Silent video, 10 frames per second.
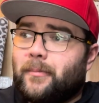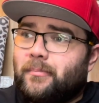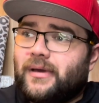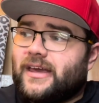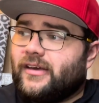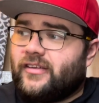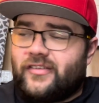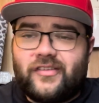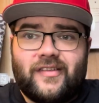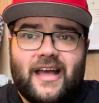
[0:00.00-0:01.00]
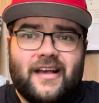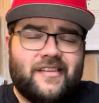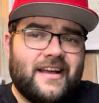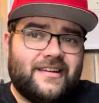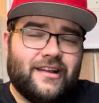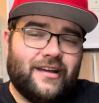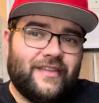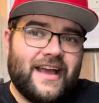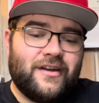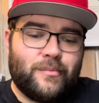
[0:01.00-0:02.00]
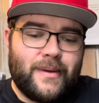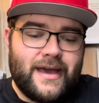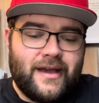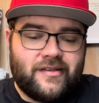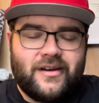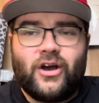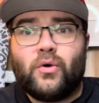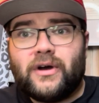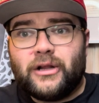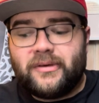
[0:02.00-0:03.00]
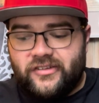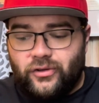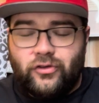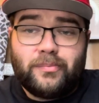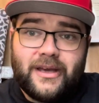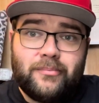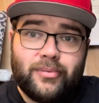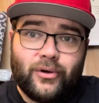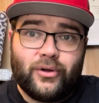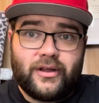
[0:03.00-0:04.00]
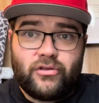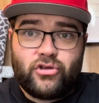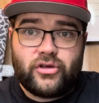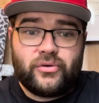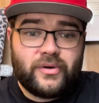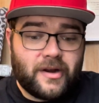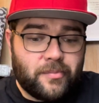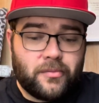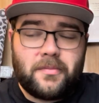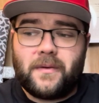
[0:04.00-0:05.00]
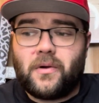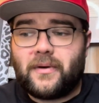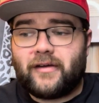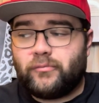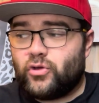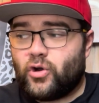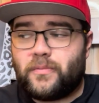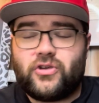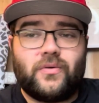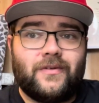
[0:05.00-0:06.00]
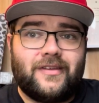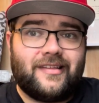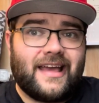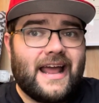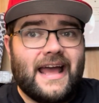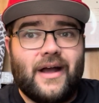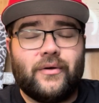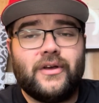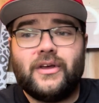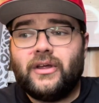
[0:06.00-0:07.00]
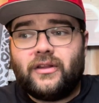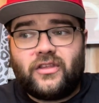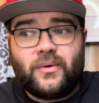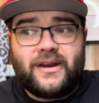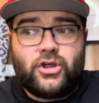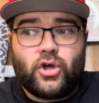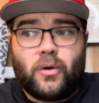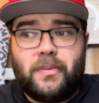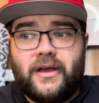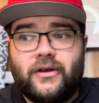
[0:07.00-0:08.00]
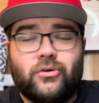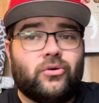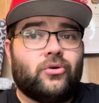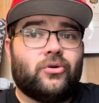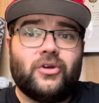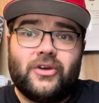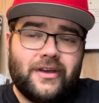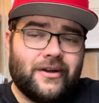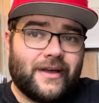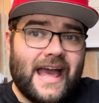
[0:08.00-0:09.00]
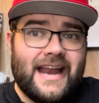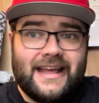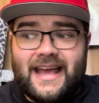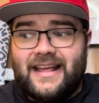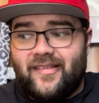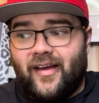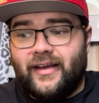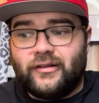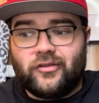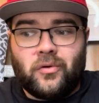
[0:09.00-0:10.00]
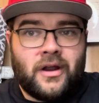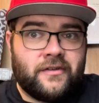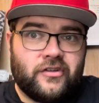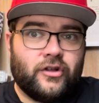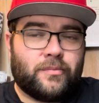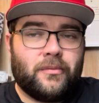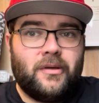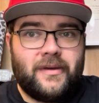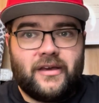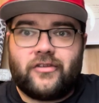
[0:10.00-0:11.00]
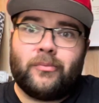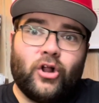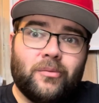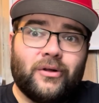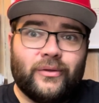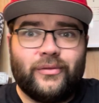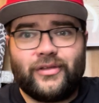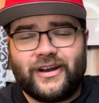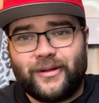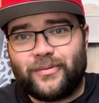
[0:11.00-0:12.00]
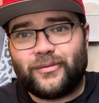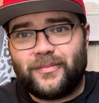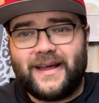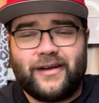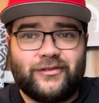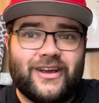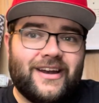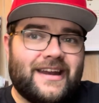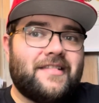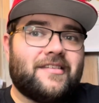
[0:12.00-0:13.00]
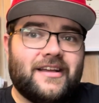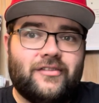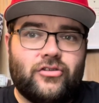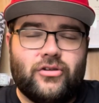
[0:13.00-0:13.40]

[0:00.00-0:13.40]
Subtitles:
because I said at the end of May, I said, oh, well, my son's been born in June, and I probably won't have much opportunity to get out and do any shopping or, you know, get any titles or whatever, so it'll probably be a small month, and I'll probably have to condense it into,